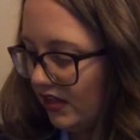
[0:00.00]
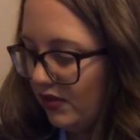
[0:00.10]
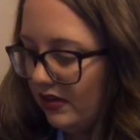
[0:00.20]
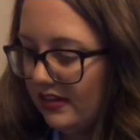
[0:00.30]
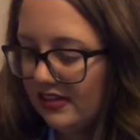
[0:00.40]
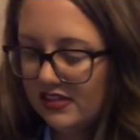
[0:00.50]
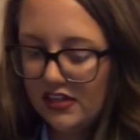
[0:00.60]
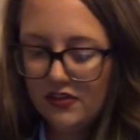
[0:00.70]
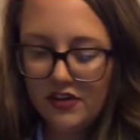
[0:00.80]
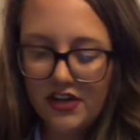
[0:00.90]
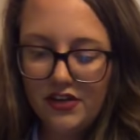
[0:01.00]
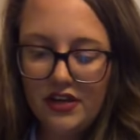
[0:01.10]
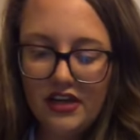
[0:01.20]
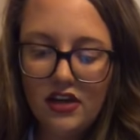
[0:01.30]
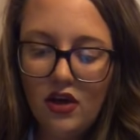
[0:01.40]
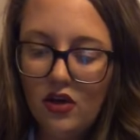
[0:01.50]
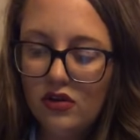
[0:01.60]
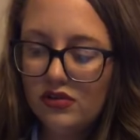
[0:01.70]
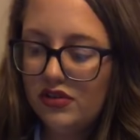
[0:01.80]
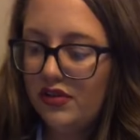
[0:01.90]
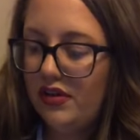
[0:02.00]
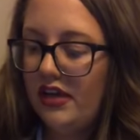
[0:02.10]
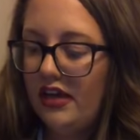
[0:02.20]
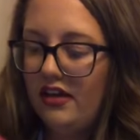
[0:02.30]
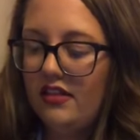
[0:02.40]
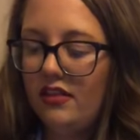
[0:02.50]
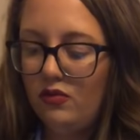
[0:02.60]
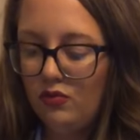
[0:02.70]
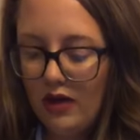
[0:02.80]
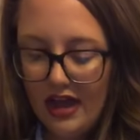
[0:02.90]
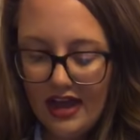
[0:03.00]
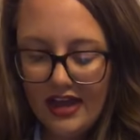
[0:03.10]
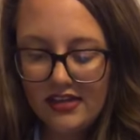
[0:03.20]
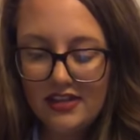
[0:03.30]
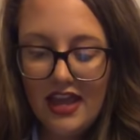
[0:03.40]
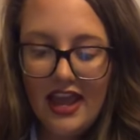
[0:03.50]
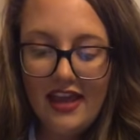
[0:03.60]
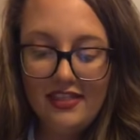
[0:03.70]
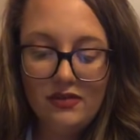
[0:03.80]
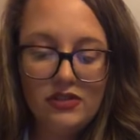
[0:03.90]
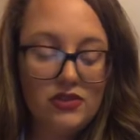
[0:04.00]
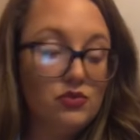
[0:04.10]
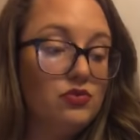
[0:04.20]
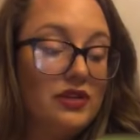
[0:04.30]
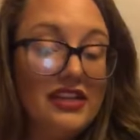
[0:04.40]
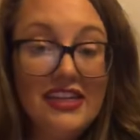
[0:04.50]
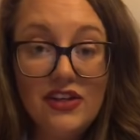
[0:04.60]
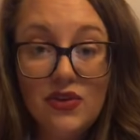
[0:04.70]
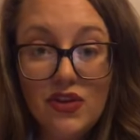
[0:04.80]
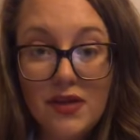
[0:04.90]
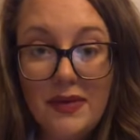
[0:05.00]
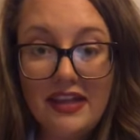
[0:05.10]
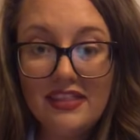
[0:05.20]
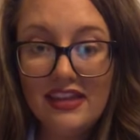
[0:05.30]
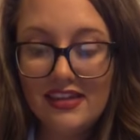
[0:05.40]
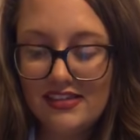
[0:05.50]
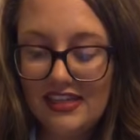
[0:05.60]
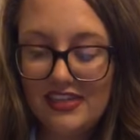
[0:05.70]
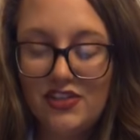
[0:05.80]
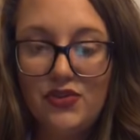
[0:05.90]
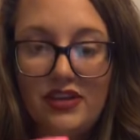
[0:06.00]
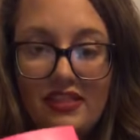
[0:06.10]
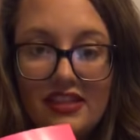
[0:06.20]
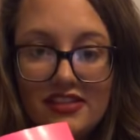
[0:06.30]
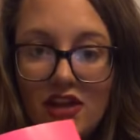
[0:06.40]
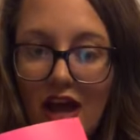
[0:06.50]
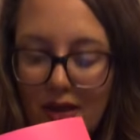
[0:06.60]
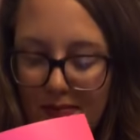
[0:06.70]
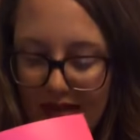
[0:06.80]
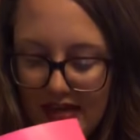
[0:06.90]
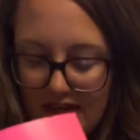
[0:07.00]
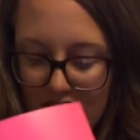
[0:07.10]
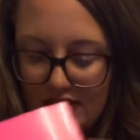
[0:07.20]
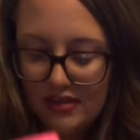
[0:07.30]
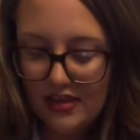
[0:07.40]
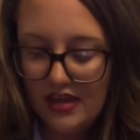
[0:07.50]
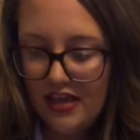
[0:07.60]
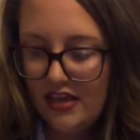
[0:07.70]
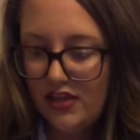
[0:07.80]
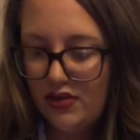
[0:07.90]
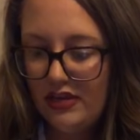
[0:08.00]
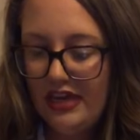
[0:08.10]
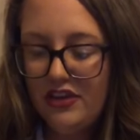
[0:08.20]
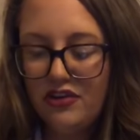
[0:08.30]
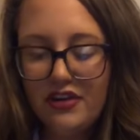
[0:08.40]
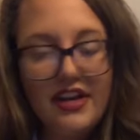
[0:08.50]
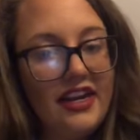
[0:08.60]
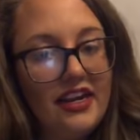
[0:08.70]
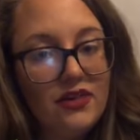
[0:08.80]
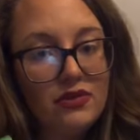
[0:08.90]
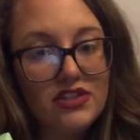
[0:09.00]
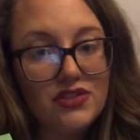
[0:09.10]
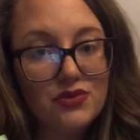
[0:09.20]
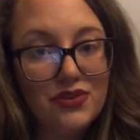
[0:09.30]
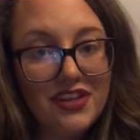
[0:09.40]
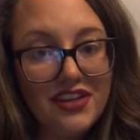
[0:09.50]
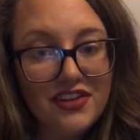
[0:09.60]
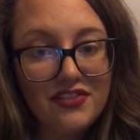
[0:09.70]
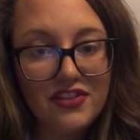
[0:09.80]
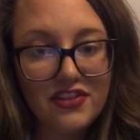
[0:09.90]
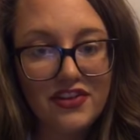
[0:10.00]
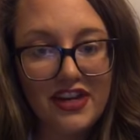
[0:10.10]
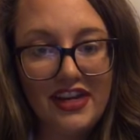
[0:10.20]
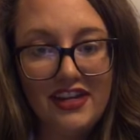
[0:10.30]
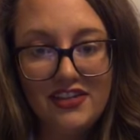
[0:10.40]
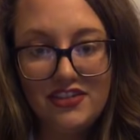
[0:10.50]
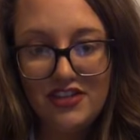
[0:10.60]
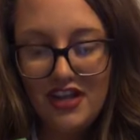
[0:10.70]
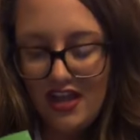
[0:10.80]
You get the silver, you get gold, you get the white, and then what's really cool about this is you get this hot pink, you get green, which is really good for the Grinch.